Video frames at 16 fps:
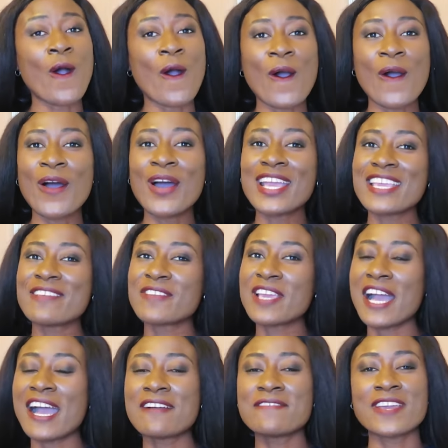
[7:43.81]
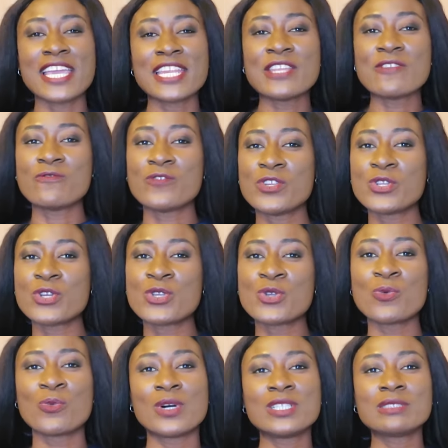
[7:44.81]
or if you have any video
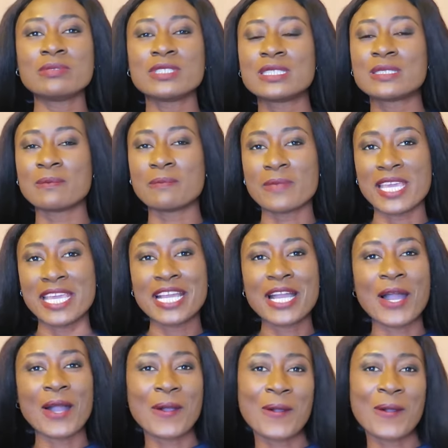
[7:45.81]
you want me to make